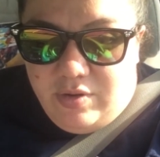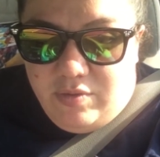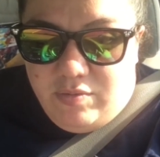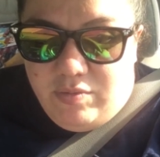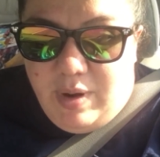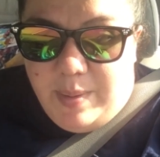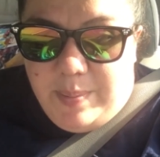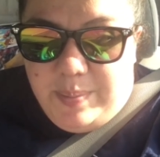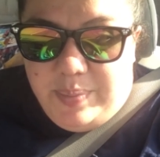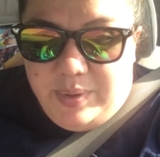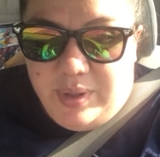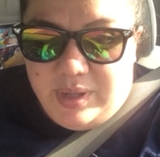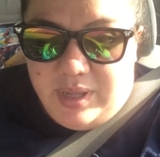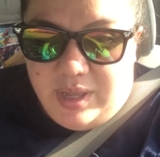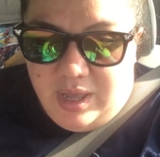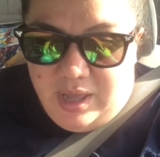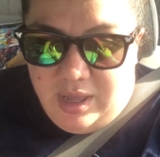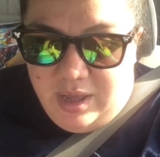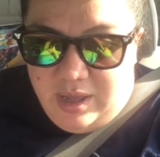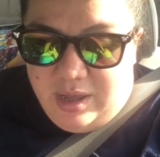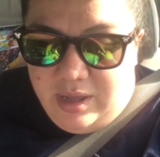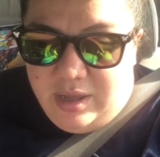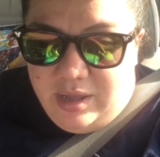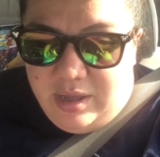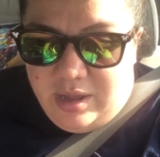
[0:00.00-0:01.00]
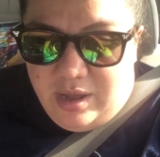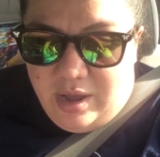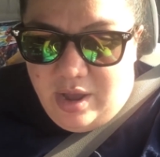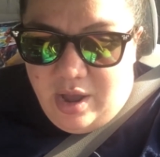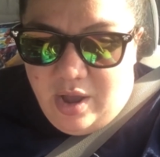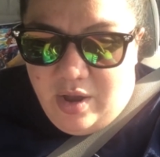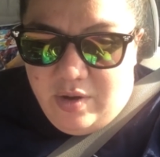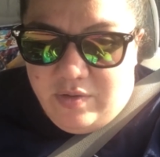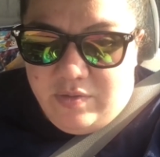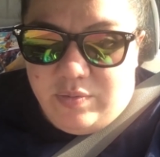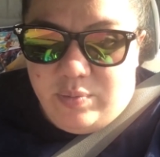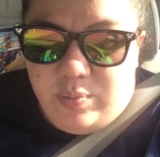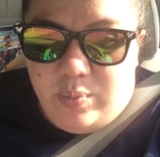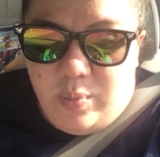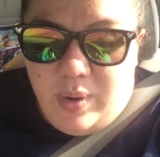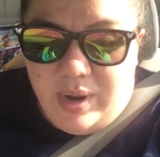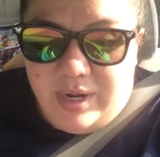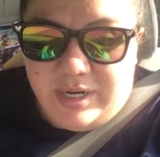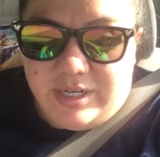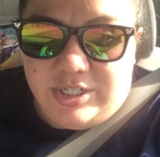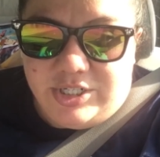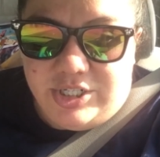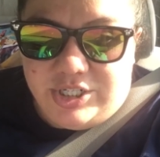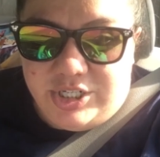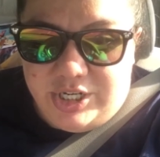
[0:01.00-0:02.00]
replica of
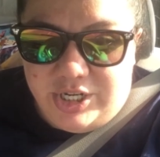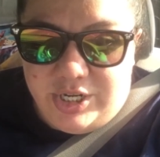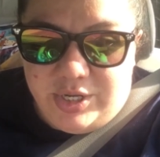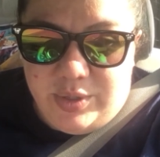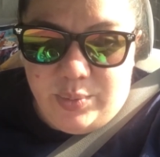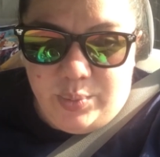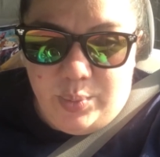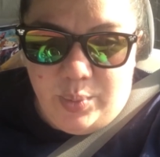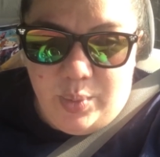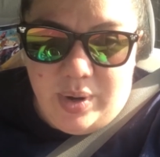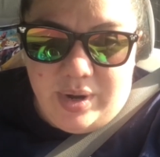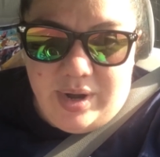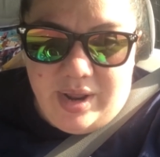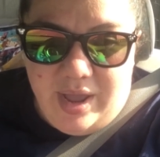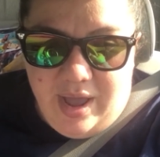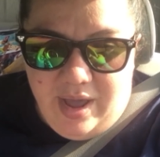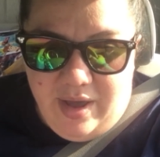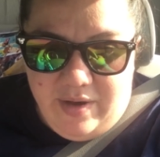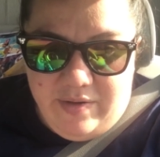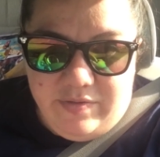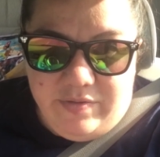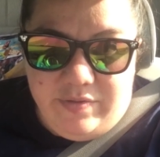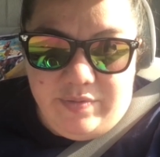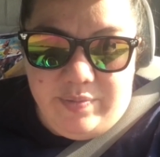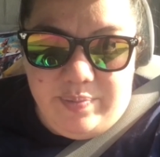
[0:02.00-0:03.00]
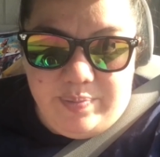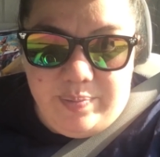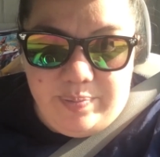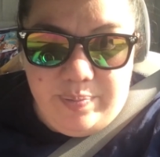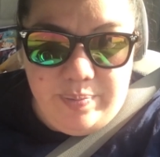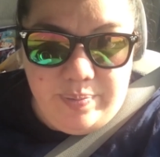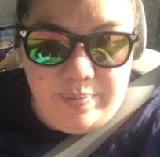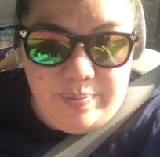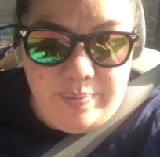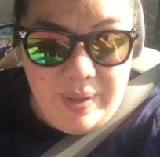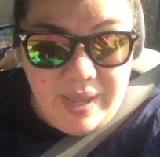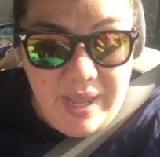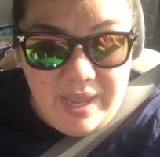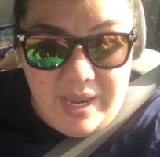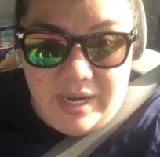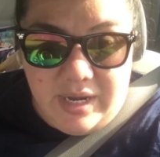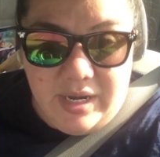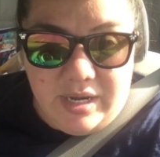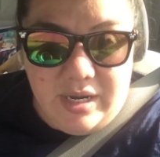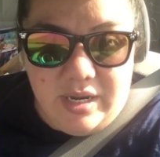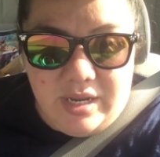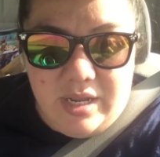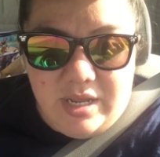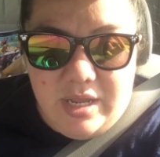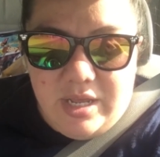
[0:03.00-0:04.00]
what she would have
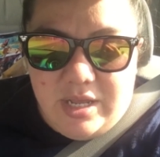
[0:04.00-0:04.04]
been.